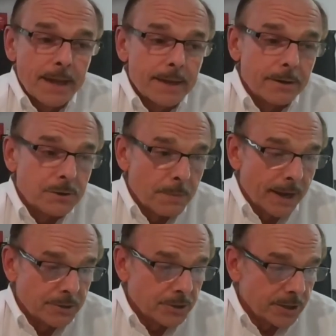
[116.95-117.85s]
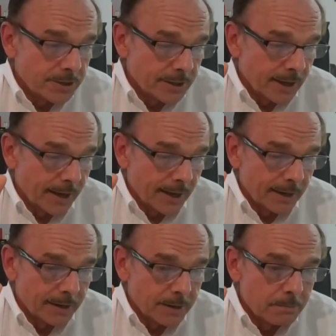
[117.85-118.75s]
as you mentioned,
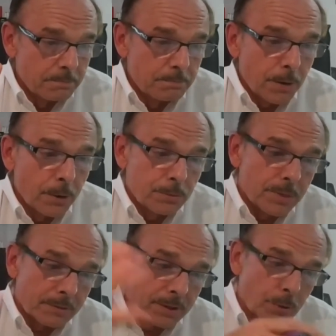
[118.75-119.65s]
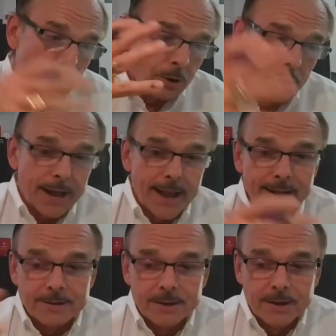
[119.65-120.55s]
uh, both with everything going on
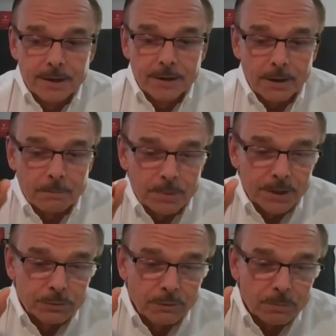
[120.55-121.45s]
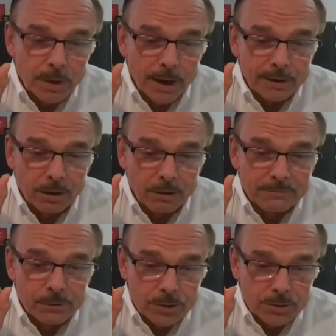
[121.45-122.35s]
and uh, being driven by our
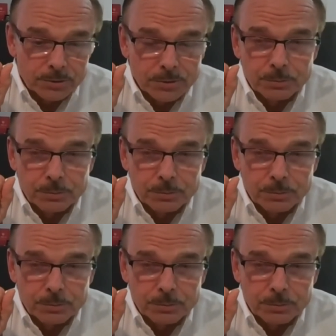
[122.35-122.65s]
verticals,